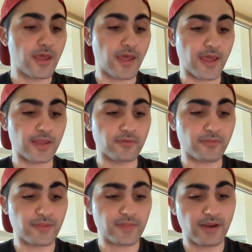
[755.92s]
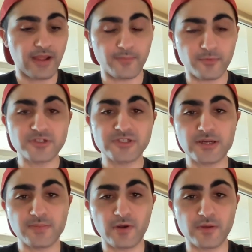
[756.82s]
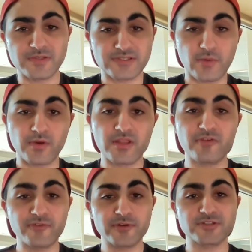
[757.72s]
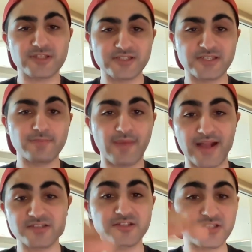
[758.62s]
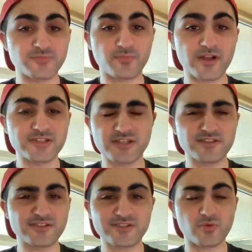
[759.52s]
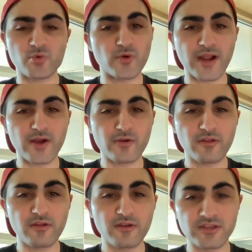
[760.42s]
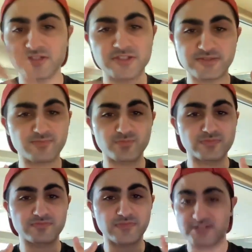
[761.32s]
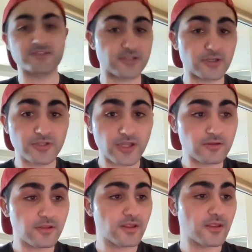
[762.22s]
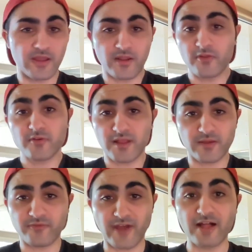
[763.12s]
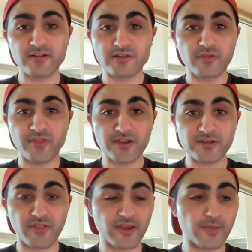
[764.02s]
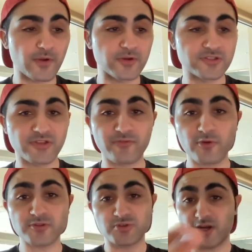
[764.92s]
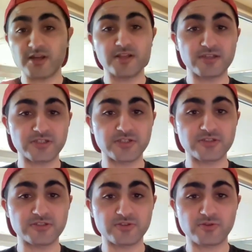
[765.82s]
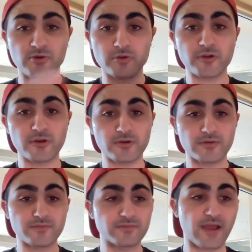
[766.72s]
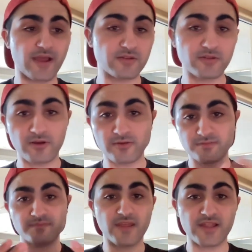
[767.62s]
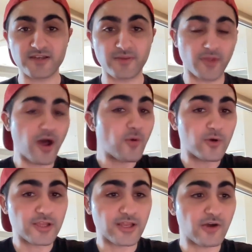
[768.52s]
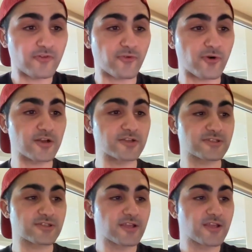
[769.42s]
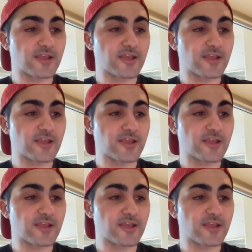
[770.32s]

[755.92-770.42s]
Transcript: And the thing that I appreciate about him is that when he feels that a team matches his price, he doesn't screw around. He just gets the deal done. Another valid thing to think about is if those trade conditions earlier that, ended up not working out for us,